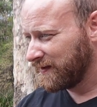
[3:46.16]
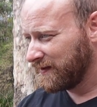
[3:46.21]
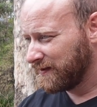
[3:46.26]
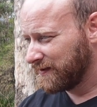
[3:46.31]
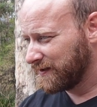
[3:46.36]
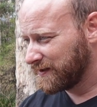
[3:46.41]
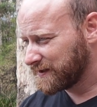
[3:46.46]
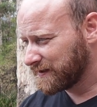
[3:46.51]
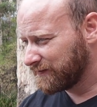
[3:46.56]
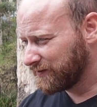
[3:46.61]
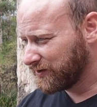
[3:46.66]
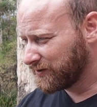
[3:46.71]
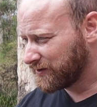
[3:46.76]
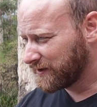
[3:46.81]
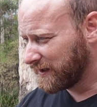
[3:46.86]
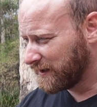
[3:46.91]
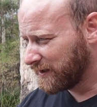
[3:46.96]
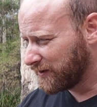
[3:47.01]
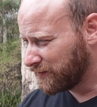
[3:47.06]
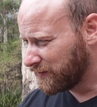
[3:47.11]
Let's have a look
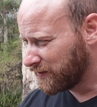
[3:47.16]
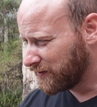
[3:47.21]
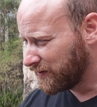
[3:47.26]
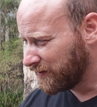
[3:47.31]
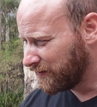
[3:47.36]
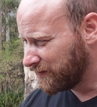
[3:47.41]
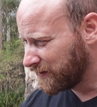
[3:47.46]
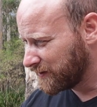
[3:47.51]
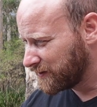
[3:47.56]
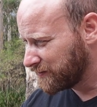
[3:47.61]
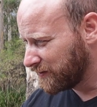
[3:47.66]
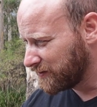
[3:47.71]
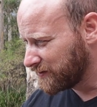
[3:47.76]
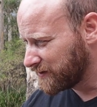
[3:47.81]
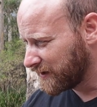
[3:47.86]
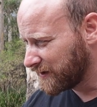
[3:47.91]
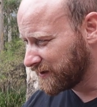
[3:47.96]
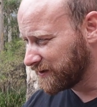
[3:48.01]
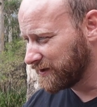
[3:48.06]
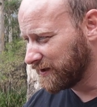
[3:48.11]
at how overexposed
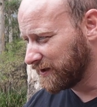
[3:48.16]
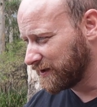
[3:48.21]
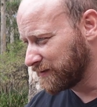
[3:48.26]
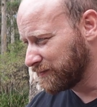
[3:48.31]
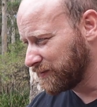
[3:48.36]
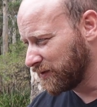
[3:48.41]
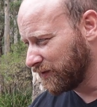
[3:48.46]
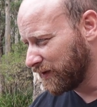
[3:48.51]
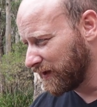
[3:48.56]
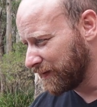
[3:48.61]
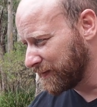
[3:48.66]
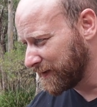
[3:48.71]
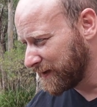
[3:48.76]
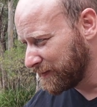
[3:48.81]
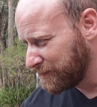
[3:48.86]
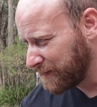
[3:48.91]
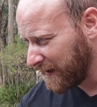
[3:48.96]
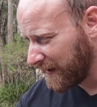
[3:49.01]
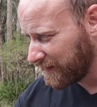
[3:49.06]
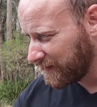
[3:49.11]
that is. Yeah, I can pull that
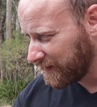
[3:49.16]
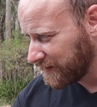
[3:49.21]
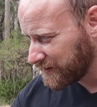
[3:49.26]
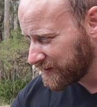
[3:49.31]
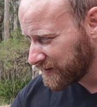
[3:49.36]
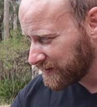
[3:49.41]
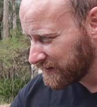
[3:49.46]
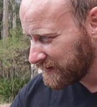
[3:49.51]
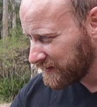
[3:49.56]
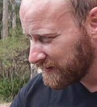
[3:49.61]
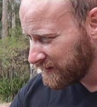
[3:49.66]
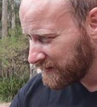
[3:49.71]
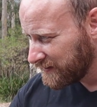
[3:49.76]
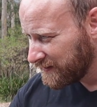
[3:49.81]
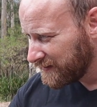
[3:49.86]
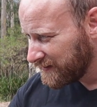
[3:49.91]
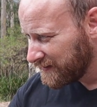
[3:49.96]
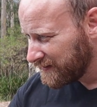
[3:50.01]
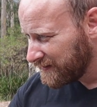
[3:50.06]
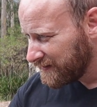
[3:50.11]
back later.
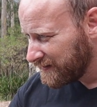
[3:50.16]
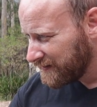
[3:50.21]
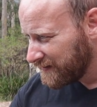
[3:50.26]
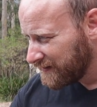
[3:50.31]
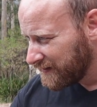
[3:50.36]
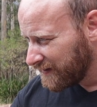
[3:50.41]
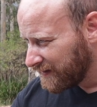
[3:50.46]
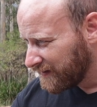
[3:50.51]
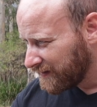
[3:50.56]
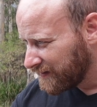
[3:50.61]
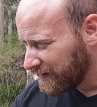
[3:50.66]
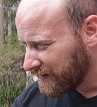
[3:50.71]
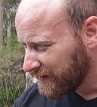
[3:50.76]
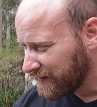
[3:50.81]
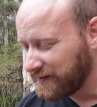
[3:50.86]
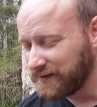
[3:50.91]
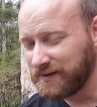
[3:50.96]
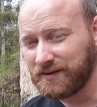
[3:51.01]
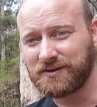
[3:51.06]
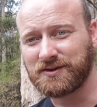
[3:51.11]
Yeah,
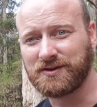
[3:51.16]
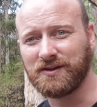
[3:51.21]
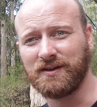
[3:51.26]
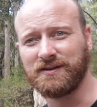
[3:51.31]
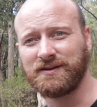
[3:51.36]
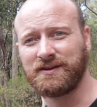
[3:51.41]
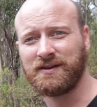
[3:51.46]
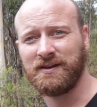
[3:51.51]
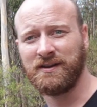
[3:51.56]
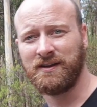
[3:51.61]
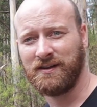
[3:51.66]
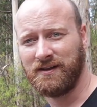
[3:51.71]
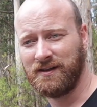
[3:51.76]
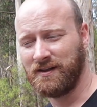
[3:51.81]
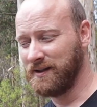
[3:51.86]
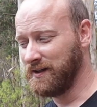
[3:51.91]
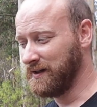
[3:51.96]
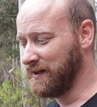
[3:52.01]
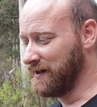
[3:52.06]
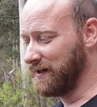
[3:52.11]
looks nice.
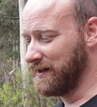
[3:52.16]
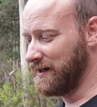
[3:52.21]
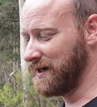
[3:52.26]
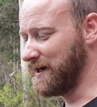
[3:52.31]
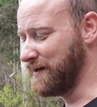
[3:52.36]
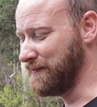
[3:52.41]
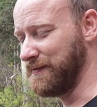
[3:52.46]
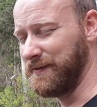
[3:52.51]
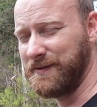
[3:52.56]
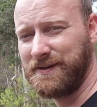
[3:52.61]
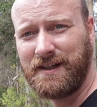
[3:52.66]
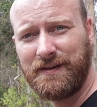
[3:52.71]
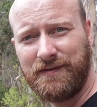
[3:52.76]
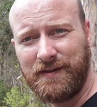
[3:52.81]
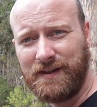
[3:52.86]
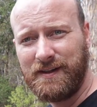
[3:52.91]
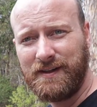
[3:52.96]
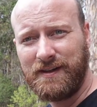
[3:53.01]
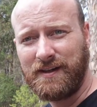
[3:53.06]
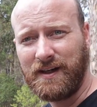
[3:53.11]

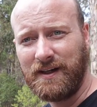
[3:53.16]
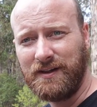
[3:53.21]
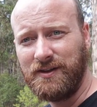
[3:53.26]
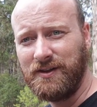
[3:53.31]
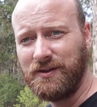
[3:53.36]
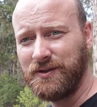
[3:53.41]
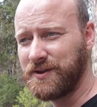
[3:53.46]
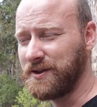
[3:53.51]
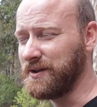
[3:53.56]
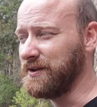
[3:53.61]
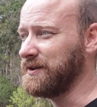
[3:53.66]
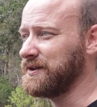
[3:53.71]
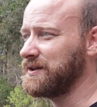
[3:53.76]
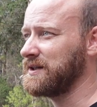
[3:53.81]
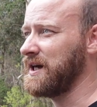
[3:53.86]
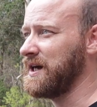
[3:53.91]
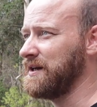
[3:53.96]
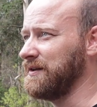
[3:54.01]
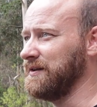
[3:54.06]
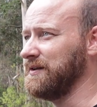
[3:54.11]
Definitely getting used to this
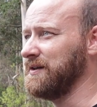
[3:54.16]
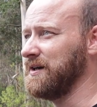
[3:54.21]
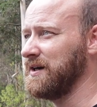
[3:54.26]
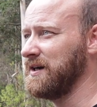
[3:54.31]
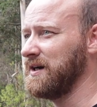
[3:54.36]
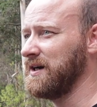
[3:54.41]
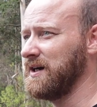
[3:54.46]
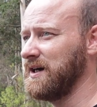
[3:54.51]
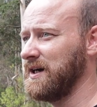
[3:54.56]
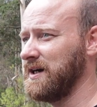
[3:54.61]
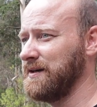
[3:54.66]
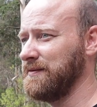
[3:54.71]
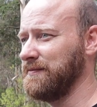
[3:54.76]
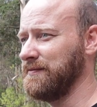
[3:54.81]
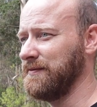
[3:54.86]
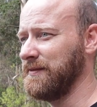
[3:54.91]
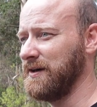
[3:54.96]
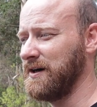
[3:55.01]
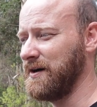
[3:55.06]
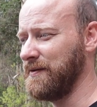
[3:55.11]
Canon.
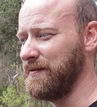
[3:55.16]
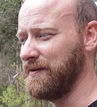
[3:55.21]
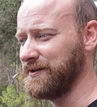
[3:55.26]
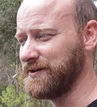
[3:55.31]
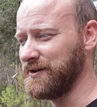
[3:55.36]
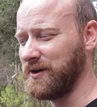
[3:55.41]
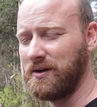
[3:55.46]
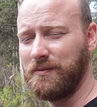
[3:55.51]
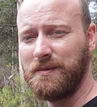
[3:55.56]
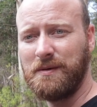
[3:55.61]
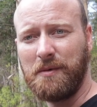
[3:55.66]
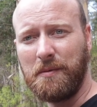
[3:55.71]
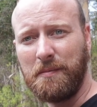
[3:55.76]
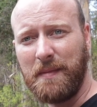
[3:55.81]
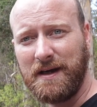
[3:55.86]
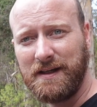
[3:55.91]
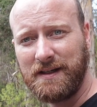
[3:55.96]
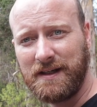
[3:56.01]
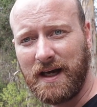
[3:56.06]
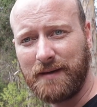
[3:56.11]
It's not going to be my
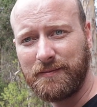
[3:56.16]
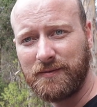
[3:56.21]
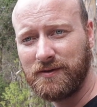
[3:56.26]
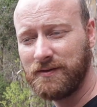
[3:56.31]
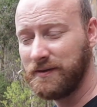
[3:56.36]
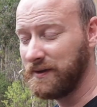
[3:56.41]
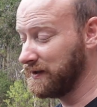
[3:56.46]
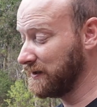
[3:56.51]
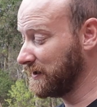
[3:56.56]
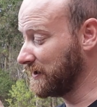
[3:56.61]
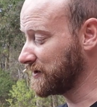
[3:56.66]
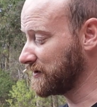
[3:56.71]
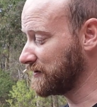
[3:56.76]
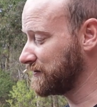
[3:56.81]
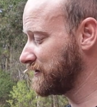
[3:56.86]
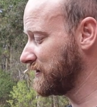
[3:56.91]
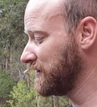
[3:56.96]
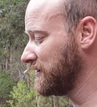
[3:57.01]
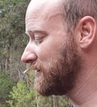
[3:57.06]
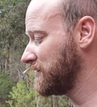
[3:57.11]
main camera, as I
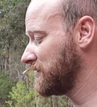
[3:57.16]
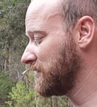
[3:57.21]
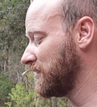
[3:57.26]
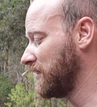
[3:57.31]
said.